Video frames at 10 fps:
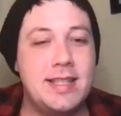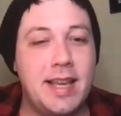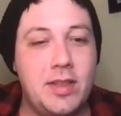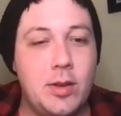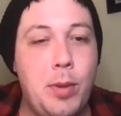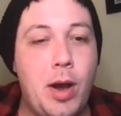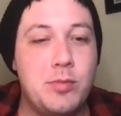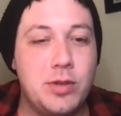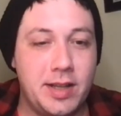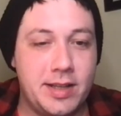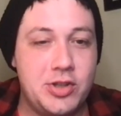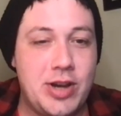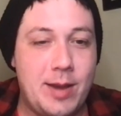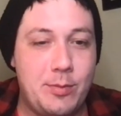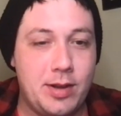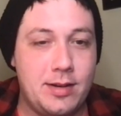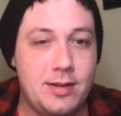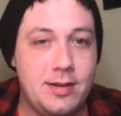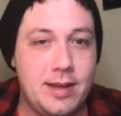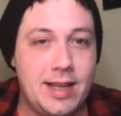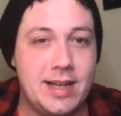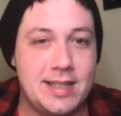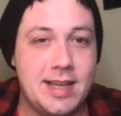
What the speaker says: like the Publix champion in a sense,